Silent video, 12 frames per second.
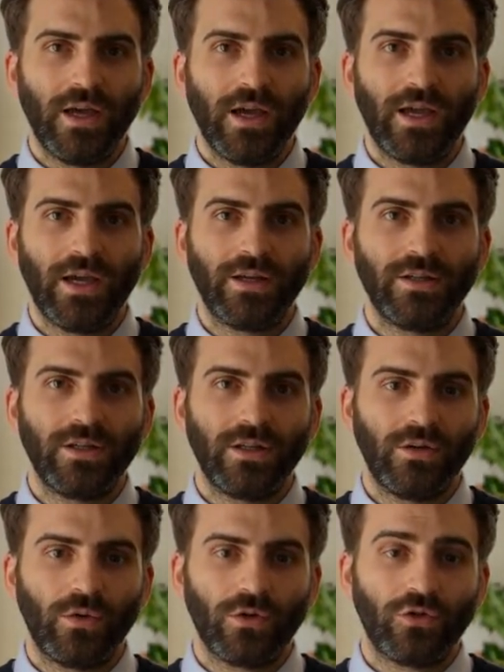and
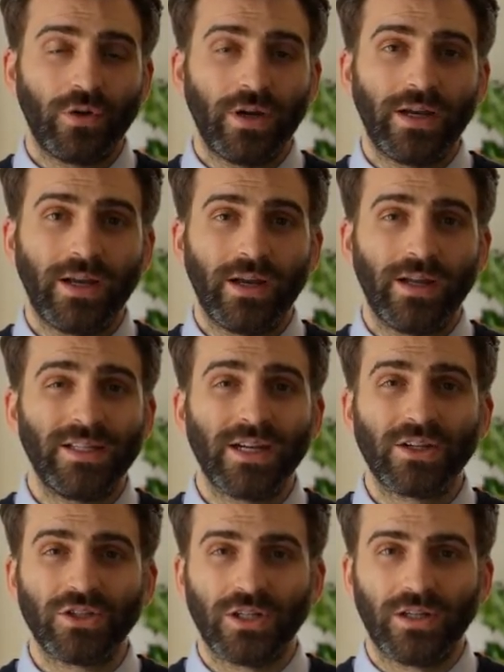you're treating
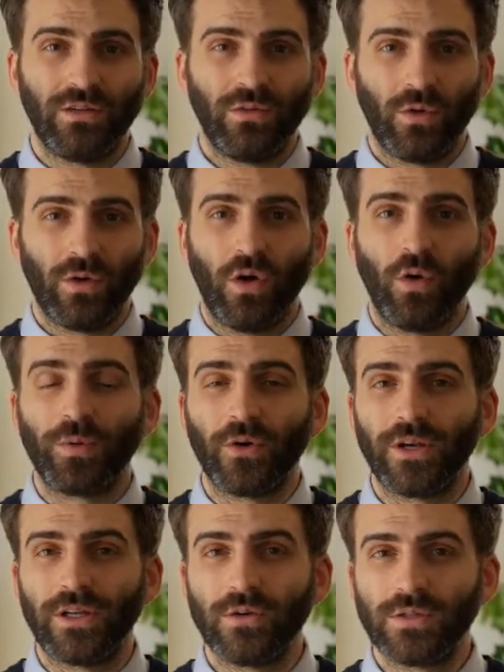addiction or
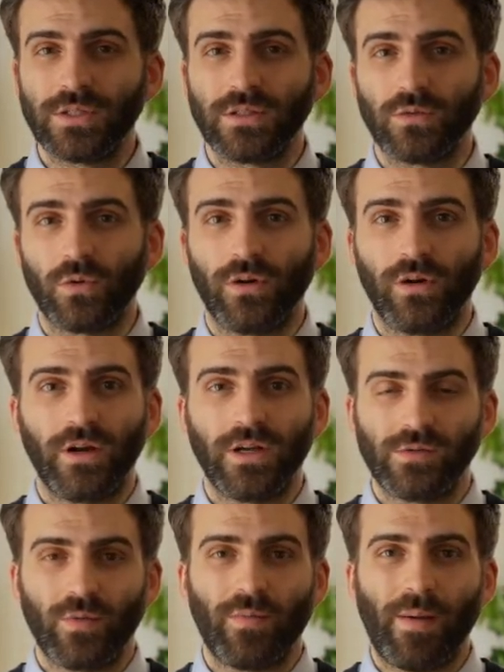opioid use disorder,
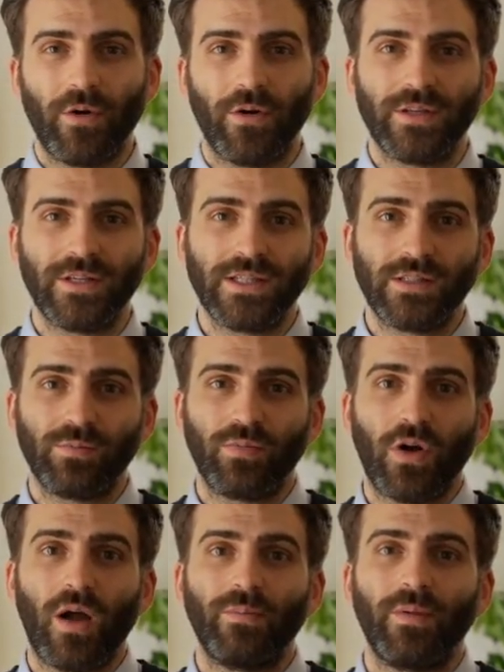because remember, this is
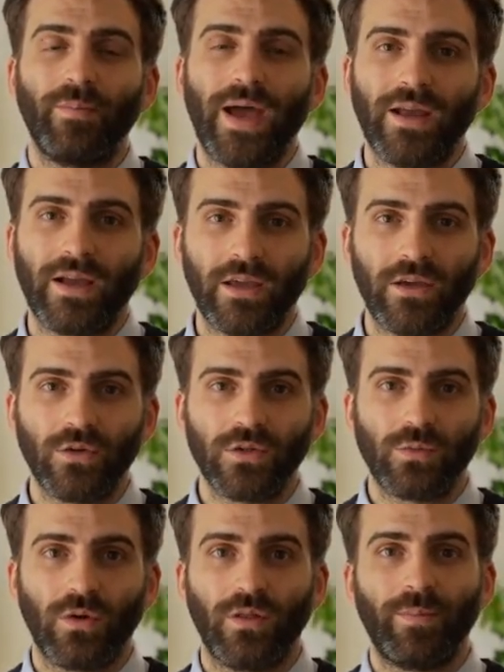problematic
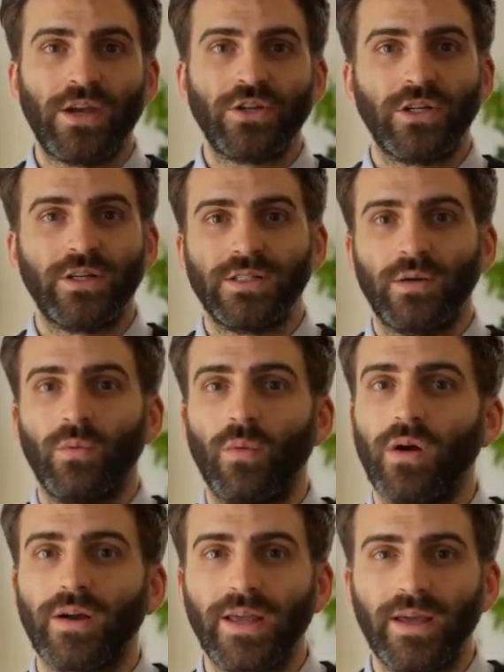use where the patient isn't
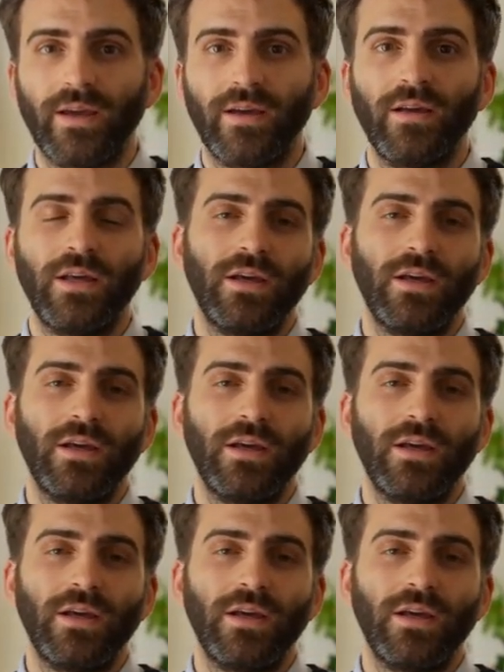working,